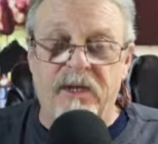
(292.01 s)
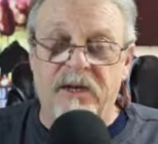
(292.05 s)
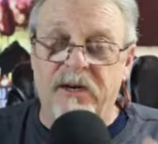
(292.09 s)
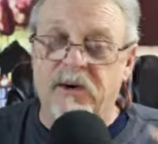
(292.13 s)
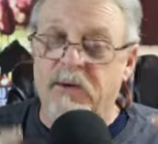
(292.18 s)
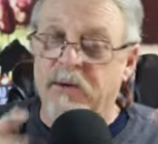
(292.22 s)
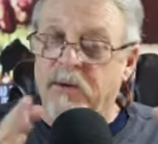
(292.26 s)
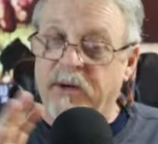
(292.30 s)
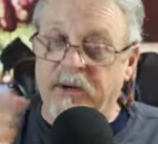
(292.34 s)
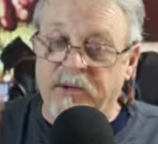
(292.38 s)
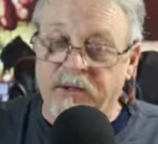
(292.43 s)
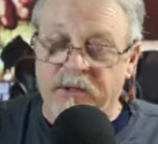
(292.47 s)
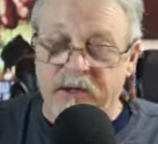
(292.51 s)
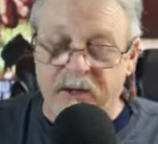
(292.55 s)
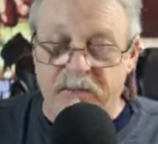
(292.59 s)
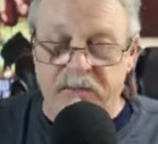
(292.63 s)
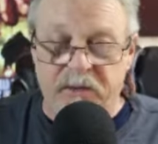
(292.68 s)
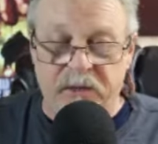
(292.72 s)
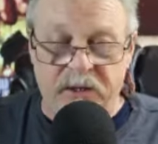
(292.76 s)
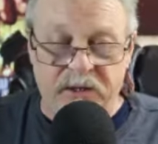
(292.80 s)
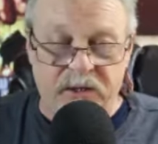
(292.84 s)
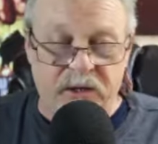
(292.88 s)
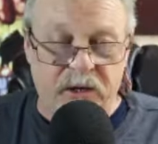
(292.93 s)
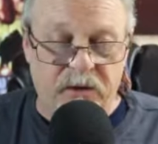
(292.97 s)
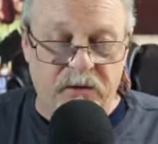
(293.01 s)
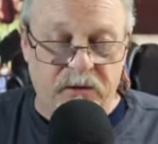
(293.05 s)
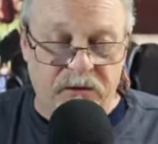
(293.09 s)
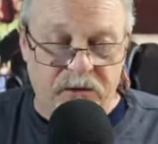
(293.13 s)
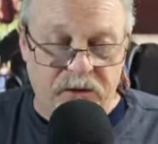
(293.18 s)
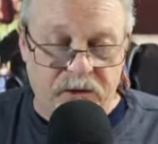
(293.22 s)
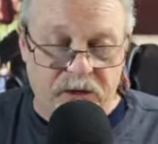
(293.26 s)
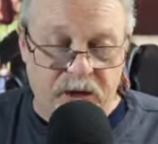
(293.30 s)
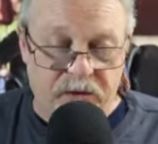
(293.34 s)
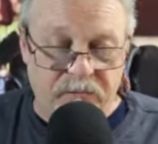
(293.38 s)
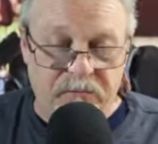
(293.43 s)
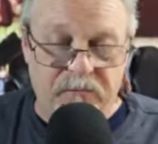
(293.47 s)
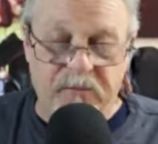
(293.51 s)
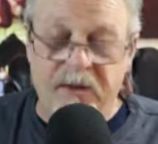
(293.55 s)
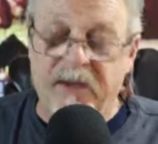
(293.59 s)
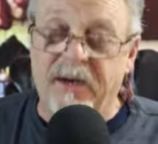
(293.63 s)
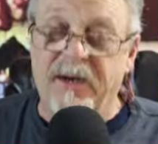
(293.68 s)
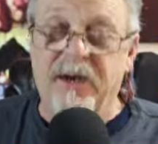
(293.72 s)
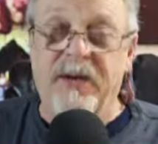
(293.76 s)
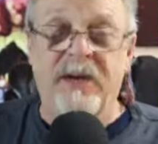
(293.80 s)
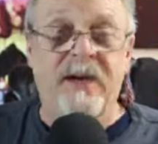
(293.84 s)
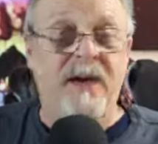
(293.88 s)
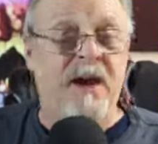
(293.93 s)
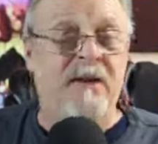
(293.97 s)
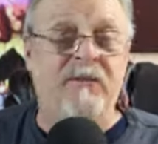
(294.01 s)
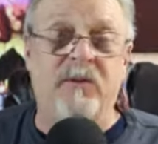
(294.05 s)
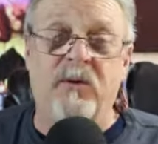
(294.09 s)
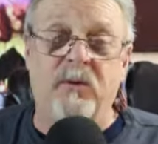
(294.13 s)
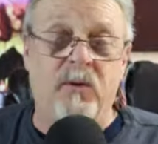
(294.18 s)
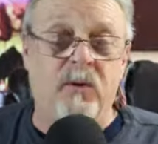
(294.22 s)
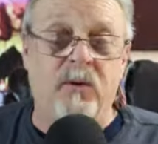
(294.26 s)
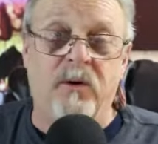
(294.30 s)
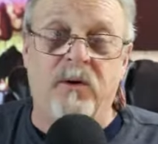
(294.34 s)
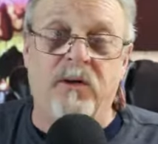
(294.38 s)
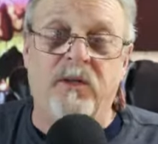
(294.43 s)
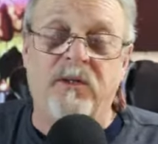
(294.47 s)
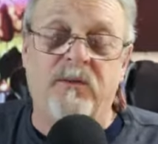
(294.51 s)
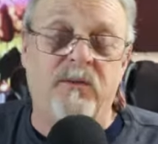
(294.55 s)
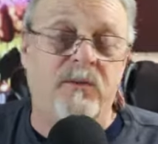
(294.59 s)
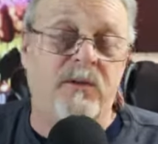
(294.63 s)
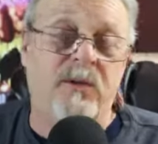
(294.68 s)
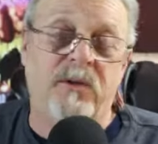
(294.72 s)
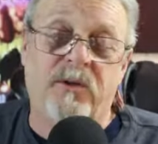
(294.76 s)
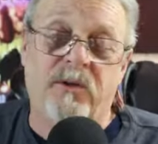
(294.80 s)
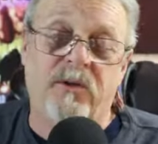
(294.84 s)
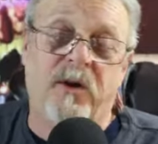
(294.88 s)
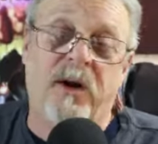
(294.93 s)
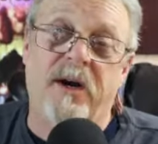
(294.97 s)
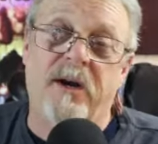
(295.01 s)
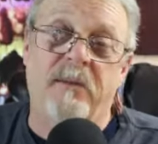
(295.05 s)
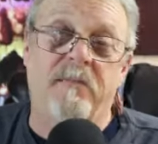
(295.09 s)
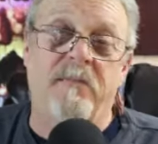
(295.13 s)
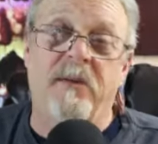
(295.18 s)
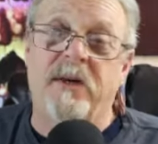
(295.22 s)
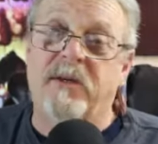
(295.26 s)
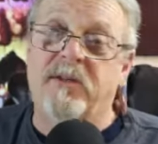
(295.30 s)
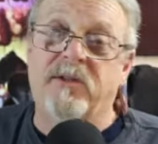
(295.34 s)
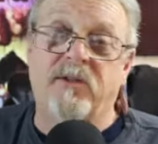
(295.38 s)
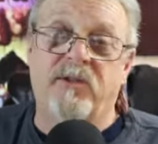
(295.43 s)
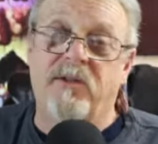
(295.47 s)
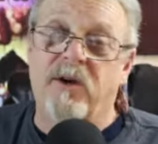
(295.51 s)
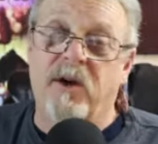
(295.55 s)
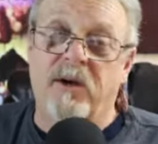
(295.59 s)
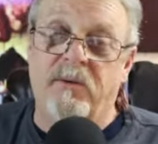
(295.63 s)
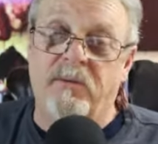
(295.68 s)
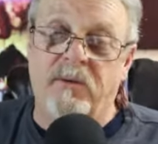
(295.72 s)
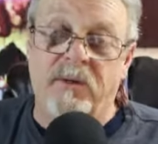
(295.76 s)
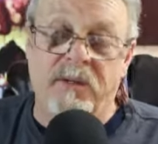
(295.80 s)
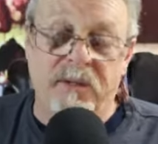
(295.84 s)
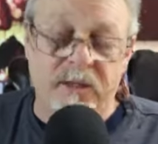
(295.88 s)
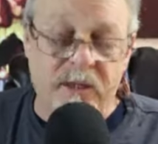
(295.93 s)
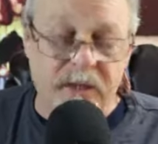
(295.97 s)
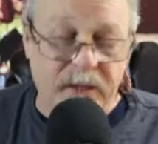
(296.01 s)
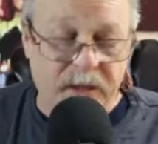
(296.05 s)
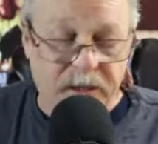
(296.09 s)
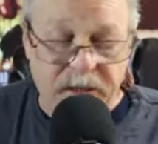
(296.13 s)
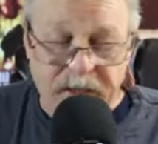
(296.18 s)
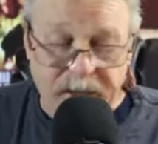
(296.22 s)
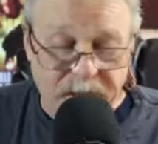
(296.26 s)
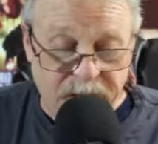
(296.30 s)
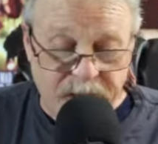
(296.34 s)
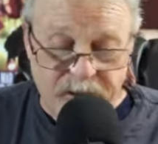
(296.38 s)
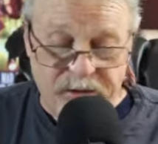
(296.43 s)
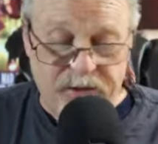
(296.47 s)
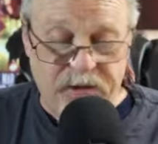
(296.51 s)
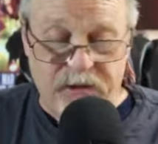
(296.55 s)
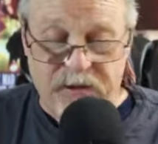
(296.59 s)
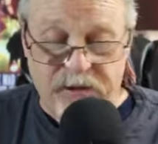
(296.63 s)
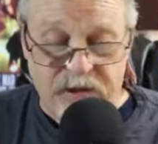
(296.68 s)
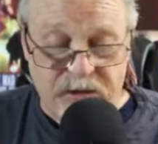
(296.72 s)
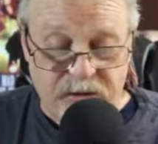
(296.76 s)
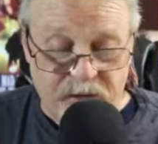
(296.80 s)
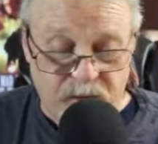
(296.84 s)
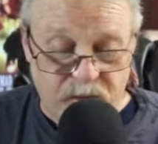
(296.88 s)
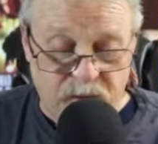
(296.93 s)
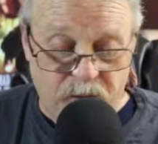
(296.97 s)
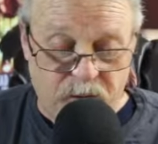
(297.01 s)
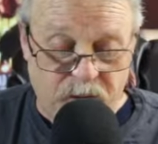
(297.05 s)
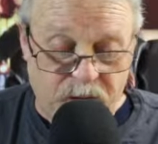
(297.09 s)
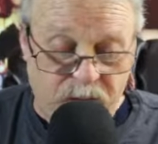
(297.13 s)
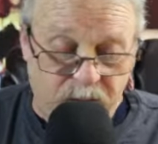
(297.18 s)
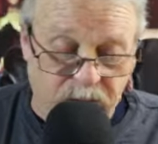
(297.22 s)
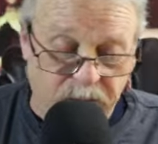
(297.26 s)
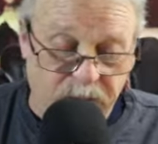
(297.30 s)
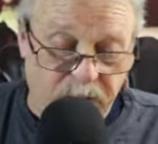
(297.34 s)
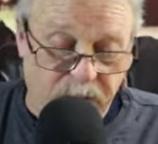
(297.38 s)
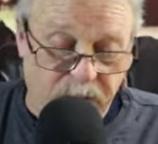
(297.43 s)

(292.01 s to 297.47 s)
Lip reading: They don't want to see a bunch of other stuff, and it never works when you try to mix genres. It just doesn't work.